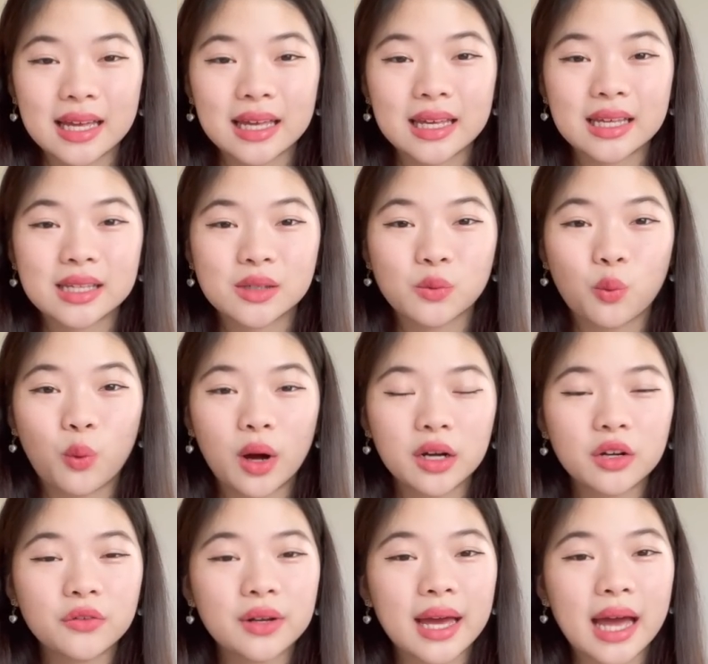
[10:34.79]
It's one
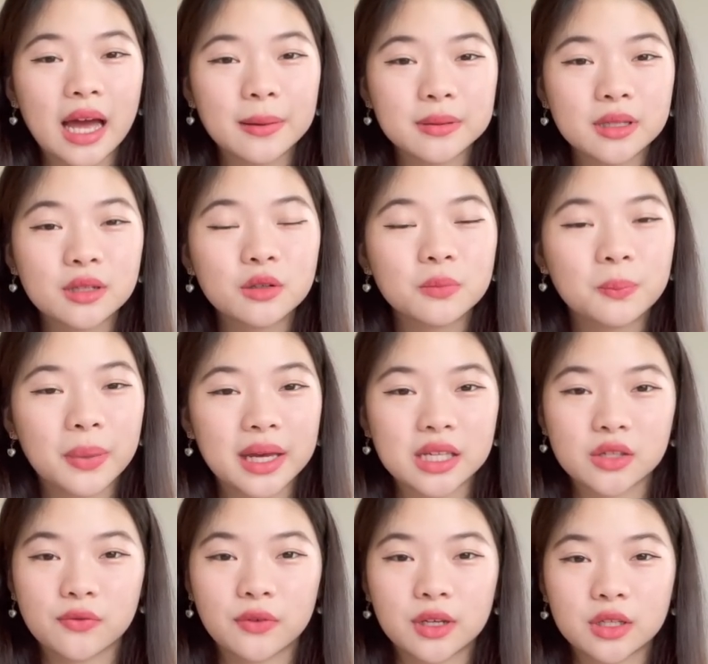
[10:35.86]
of the absolute
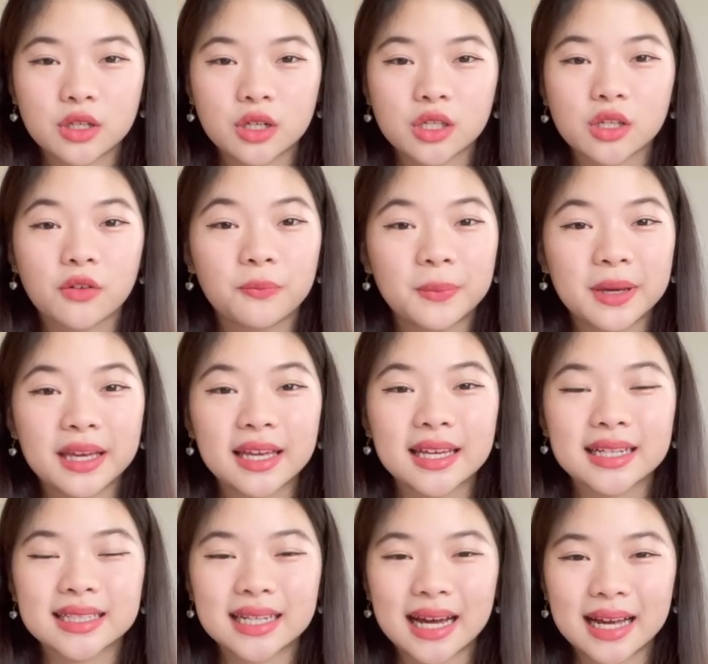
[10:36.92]
best features of being
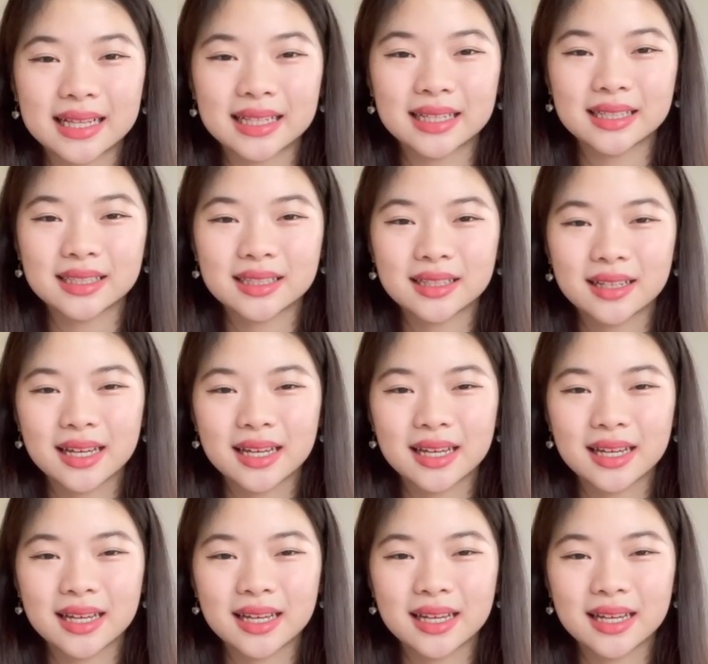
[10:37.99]
in Thailand.